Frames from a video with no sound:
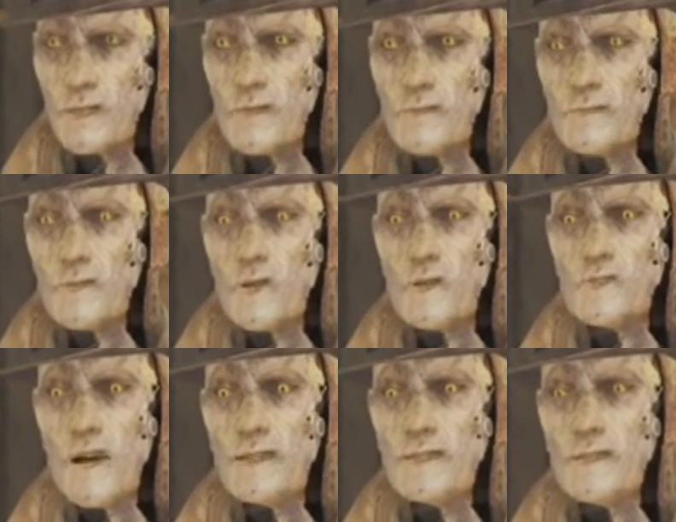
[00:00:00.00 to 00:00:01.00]
to get through
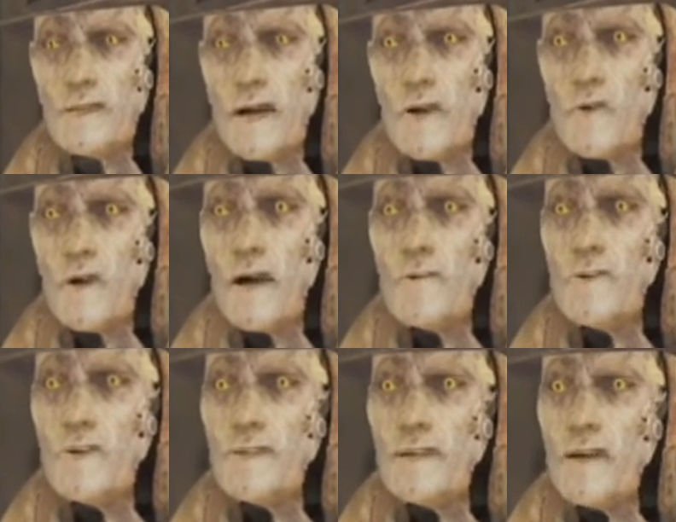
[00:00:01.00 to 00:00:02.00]
just to take one
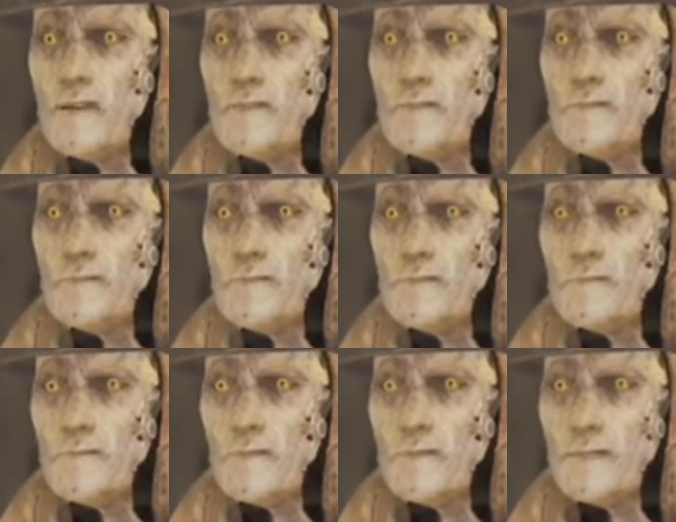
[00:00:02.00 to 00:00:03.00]
person.
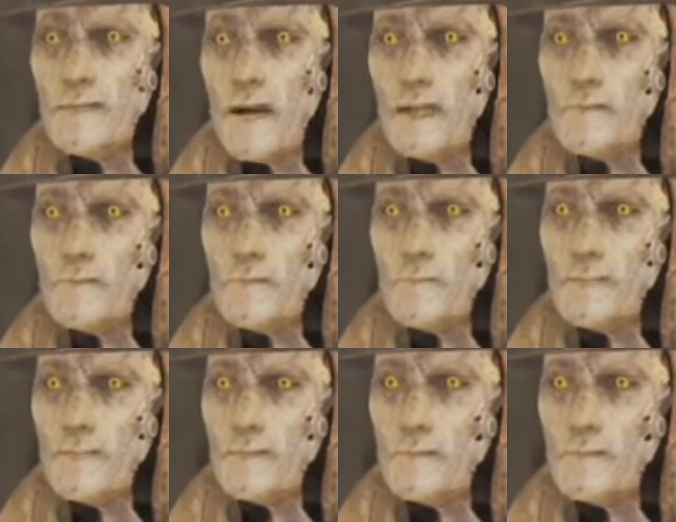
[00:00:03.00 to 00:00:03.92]
What else can you tell me?